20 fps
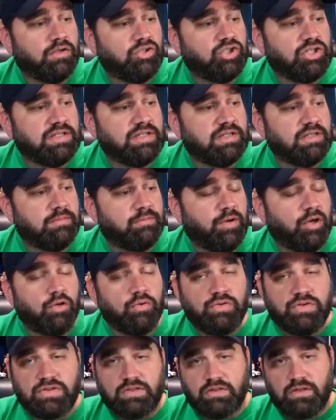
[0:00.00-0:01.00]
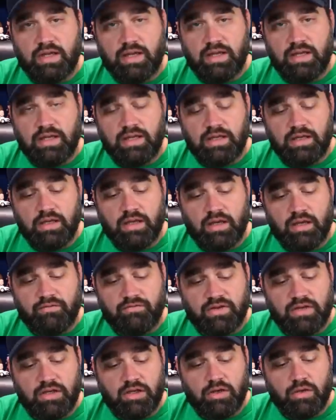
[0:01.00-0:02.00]
She did post a
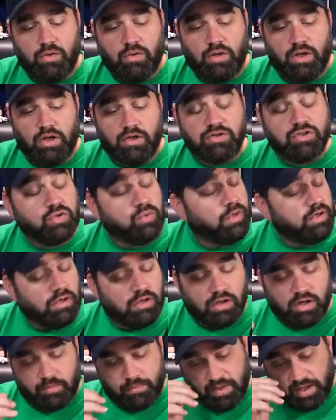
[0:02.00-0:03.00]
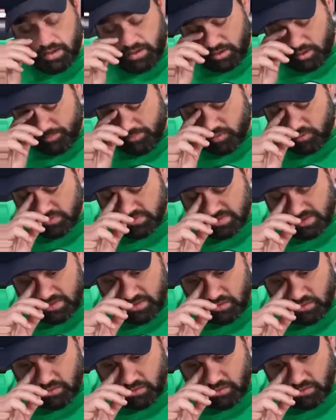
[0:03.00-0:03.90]
video on Twitter. I'm not going to post that